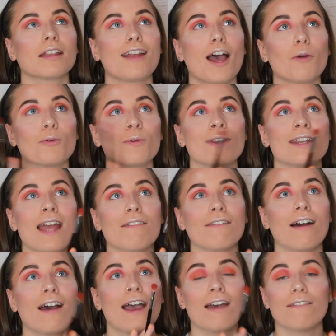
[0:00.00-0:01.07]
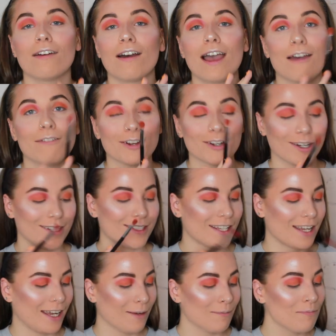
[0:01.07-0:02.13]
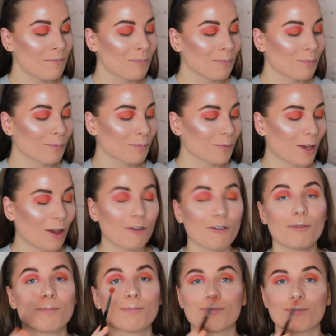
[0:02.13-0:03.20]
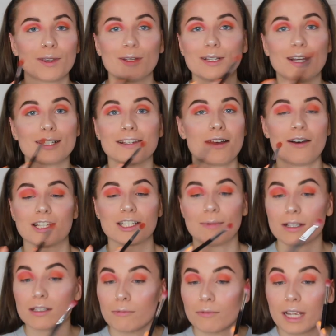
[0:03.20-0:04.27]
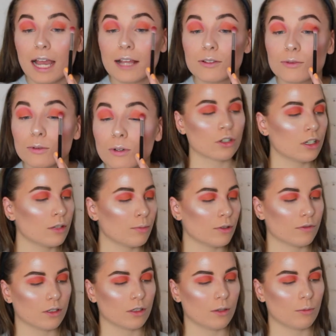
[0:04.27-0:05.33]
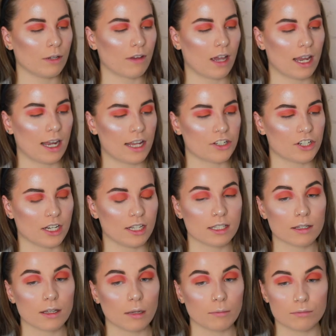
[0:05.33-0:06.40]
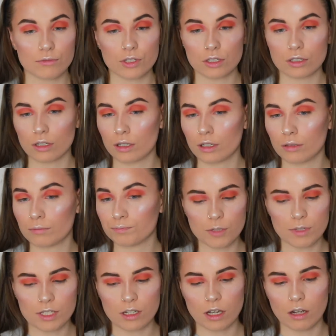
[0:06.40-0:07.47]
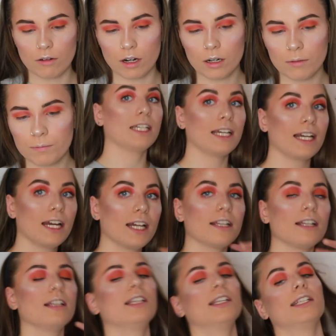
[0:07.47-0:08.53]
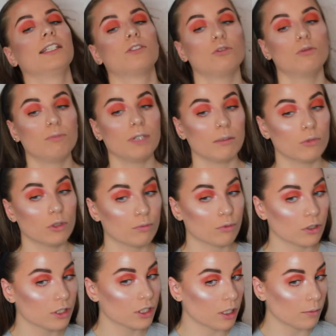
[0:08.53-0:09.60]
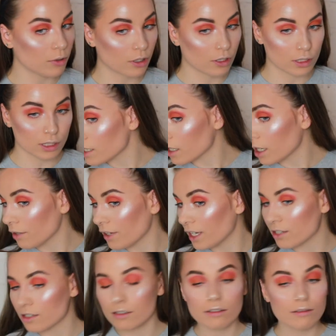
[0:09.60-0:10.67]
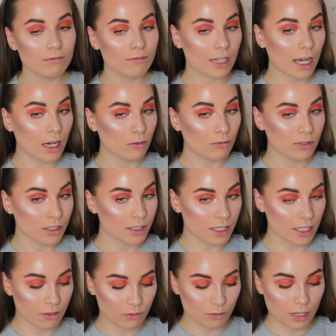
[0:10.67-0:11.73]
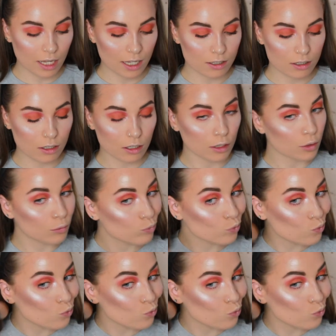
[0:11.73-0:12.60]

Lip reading: then I will never, ever, ever go to him to ask about something at all. I'm gonna bother with eyelashes. I'm just gonna do mascara. I add a little bit more bronzer because it's kind of hidden now underneath all that. So